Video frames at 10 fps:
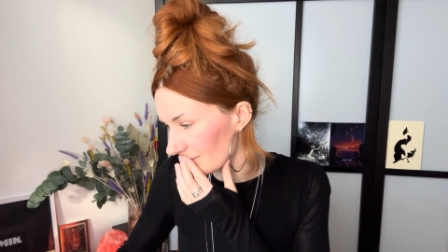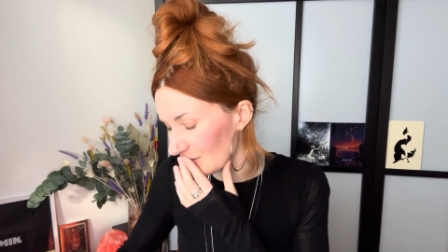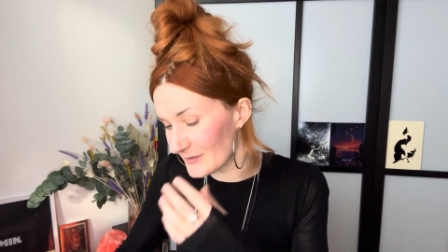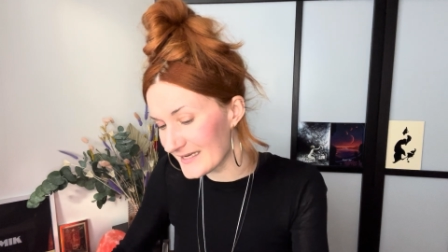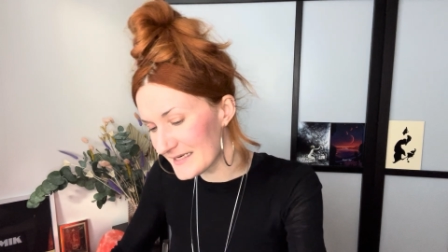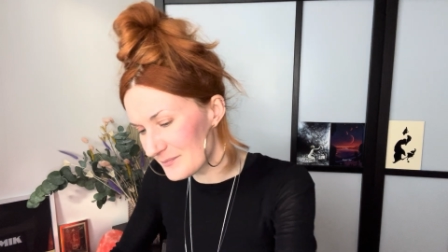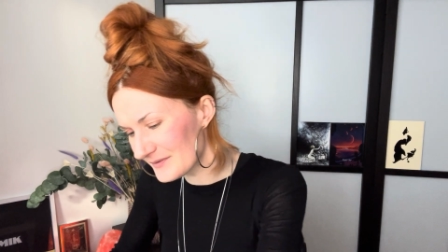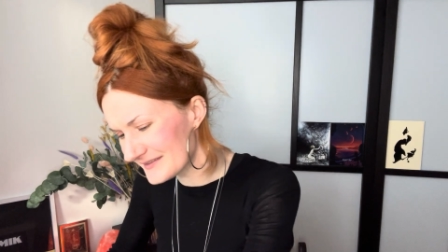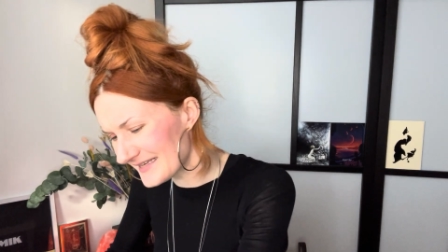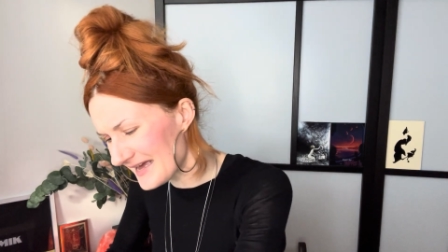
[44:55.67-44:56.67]
Really,
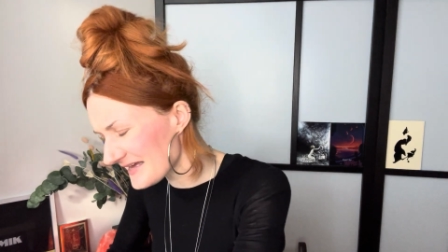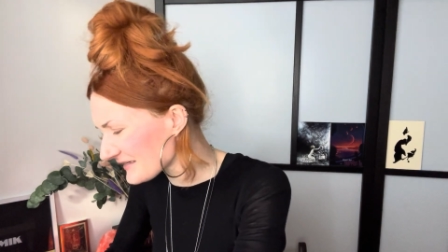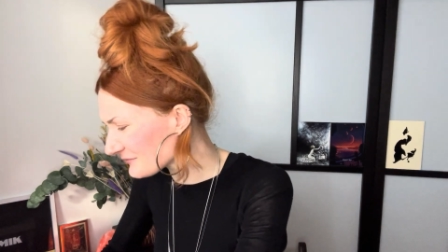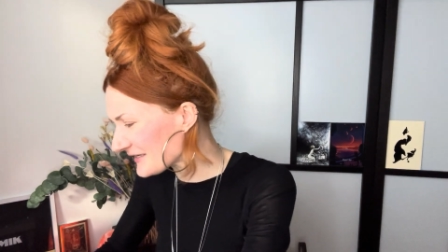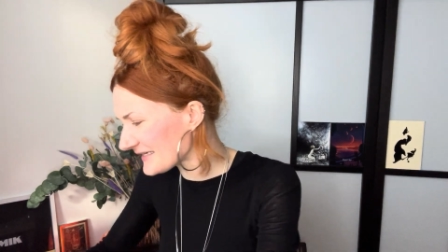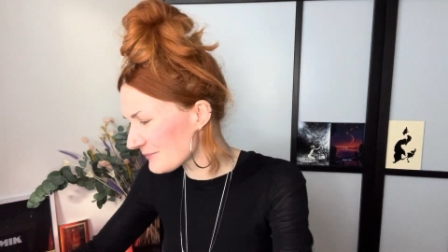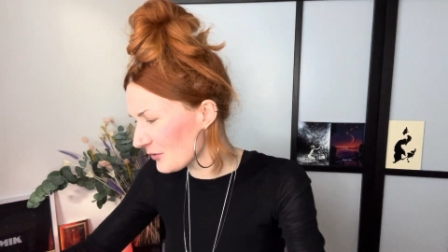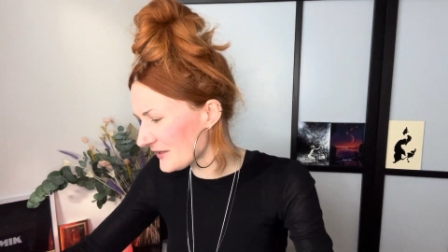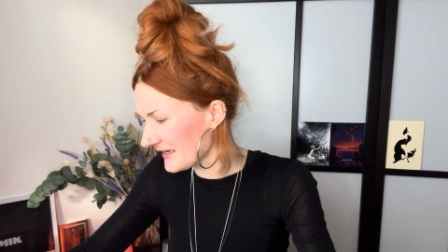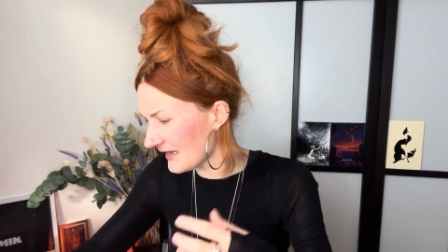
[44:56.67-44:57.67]
yeah, really
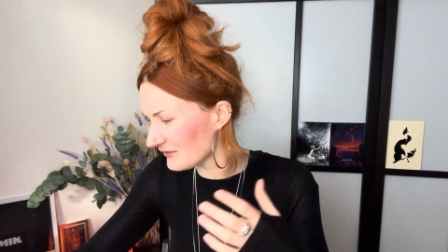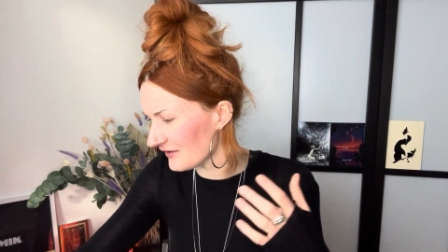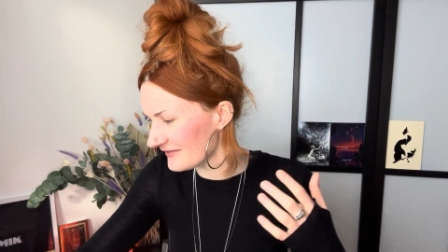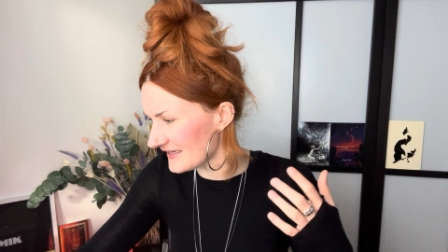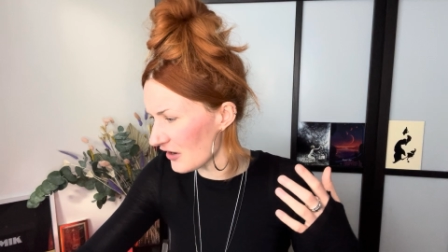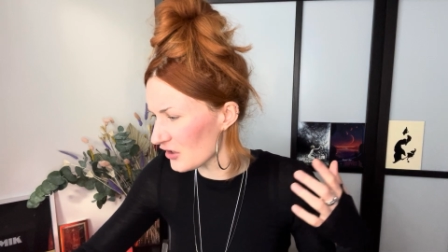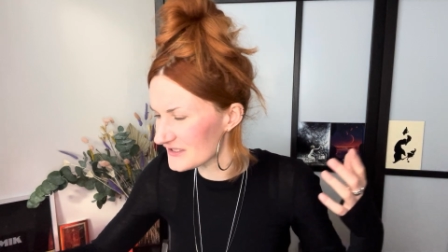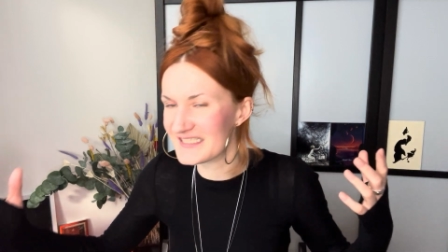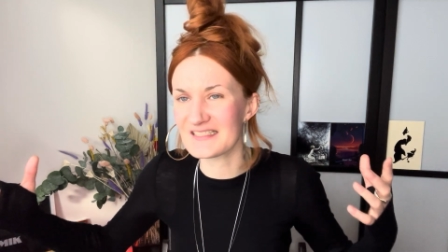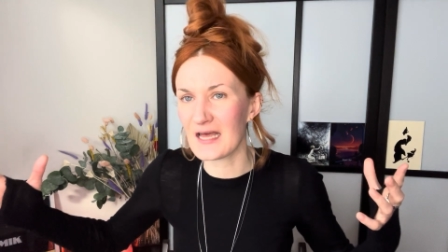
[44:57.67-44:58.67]
pointing out like the
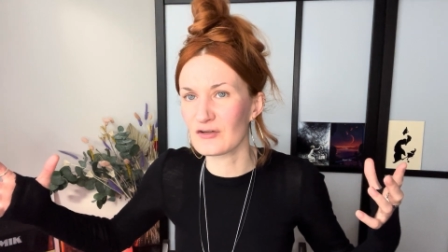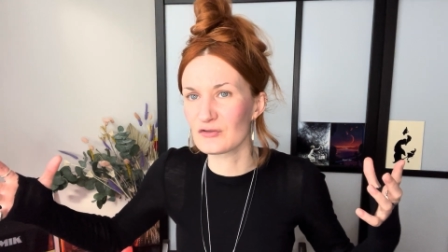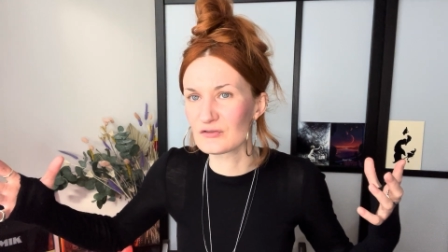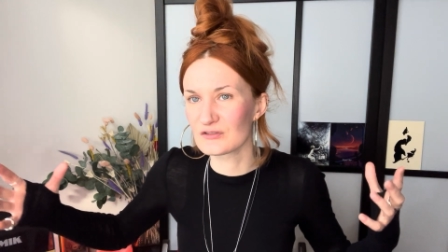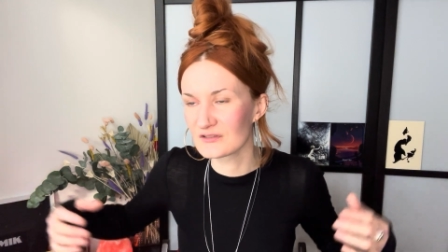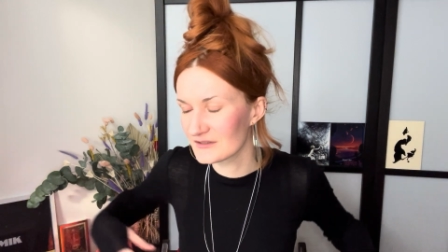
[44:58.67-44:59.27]
artisanal